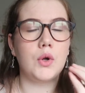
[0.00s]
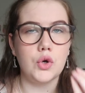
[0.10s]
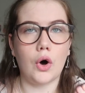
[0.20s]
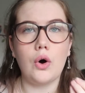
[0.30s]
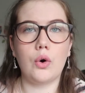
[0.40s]

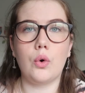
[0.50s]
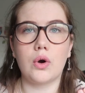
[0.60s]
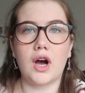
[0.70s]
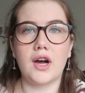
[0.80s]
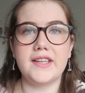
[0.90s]
not
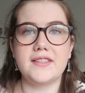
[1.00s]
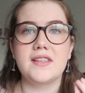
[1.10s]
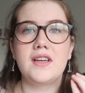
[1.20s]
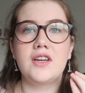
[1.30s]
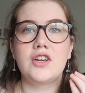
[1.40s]
Hawkeye's
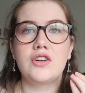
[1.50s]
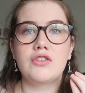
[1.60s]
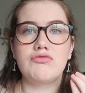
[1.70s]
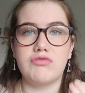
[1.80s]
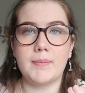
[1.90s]

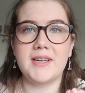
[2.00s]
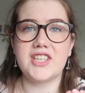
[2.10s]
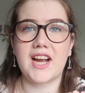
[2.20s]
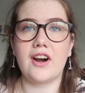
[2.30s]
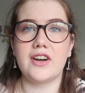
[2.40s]

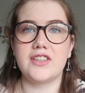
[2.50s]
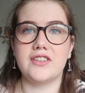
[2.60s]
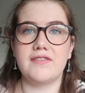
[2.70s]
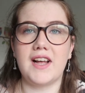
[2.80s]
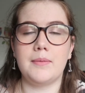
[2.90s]
rubbish character
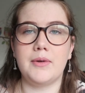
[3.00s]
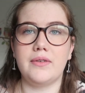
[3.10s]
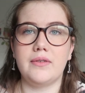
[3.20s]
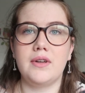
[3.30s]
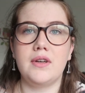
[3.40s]
development